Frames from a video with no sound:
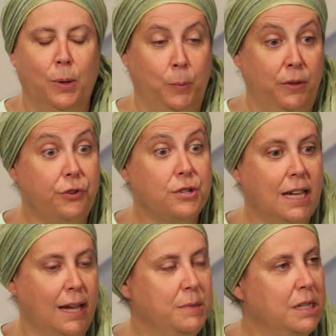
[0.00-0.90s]
when we first
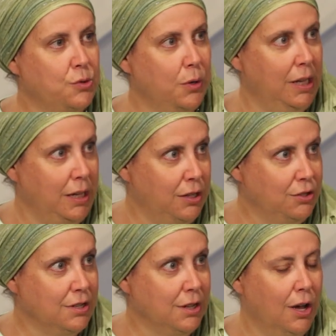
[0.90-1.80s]
came to Israel 8
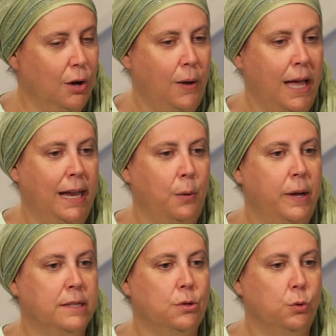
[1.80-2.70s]
years ago, and I
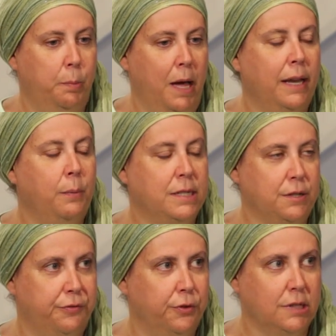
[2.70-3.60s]
went to Ulpan, I went
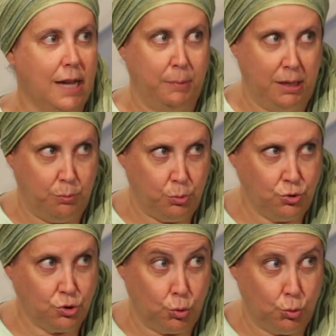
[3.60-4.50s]
to full-time
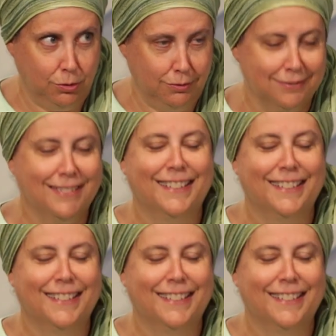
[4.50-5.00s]
Hebrew school,